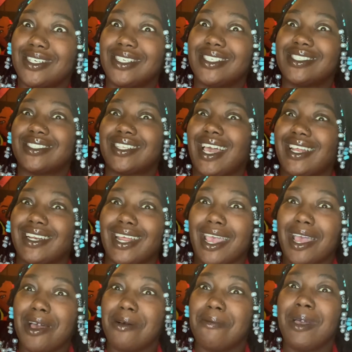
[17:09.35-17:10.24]
And it's like,
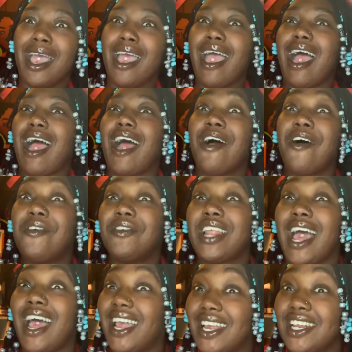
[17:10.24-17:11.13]
damn,
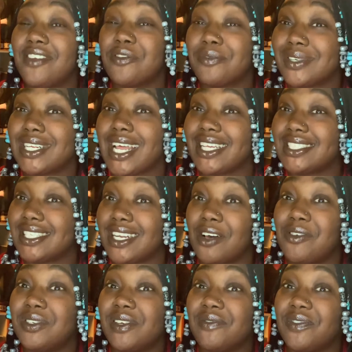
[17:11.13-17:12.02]
I ain't even realized that I
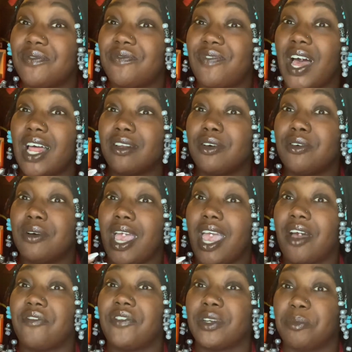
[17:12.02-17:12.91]
don't even follow
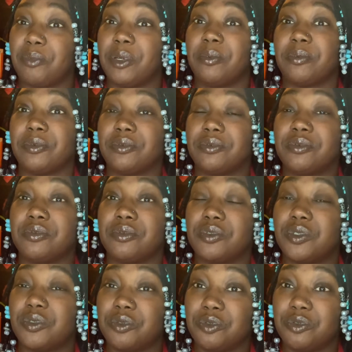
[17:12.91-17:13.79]
half of the people
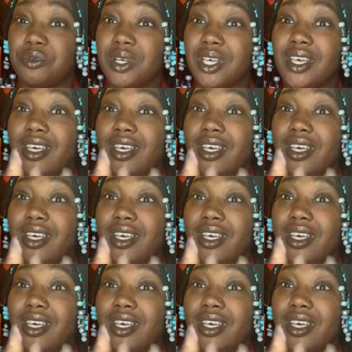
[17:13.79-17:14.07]
who